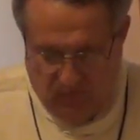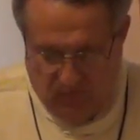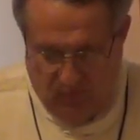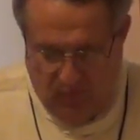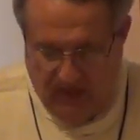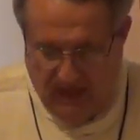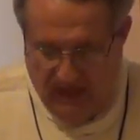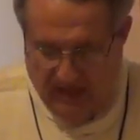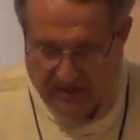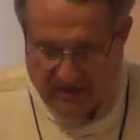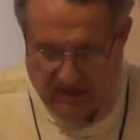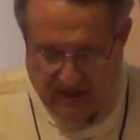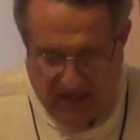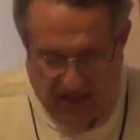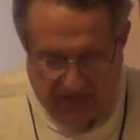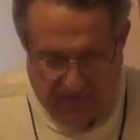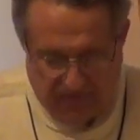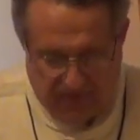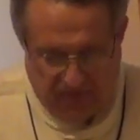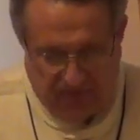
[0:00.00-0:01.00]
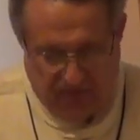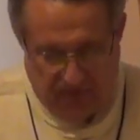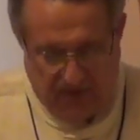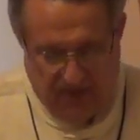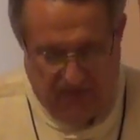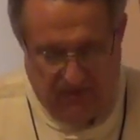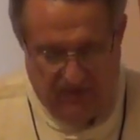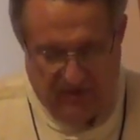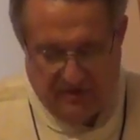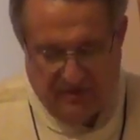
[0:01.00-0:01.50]
We ask God for
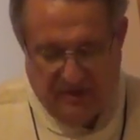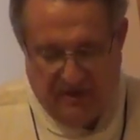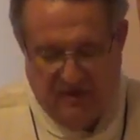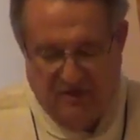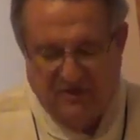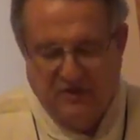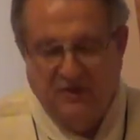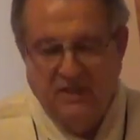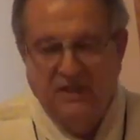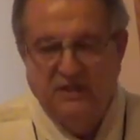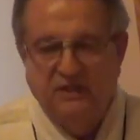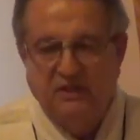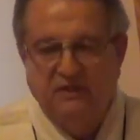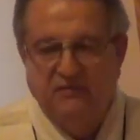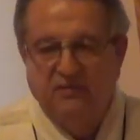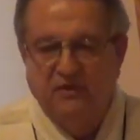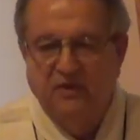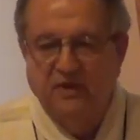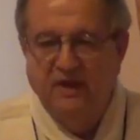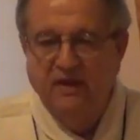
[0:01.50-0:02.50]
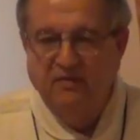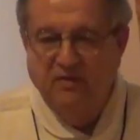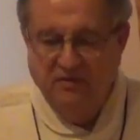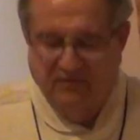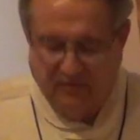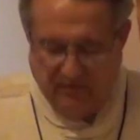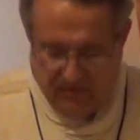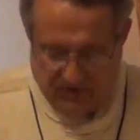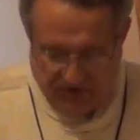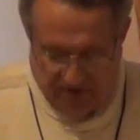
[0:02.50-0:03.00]
forgiveness, and our sins are forgiven
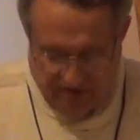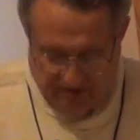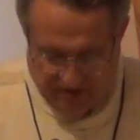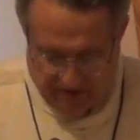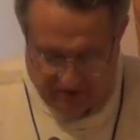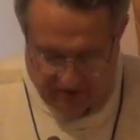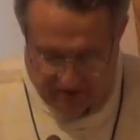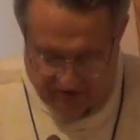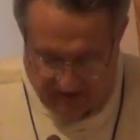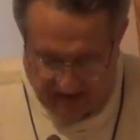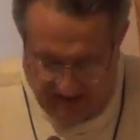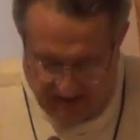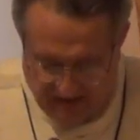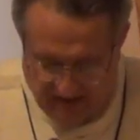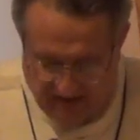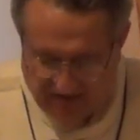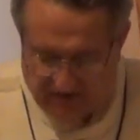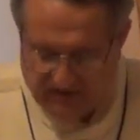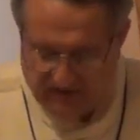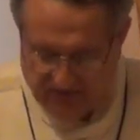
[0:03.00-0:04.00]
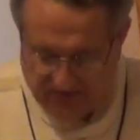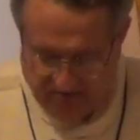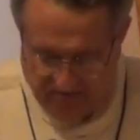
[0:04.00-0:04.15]
for Jesus' sake.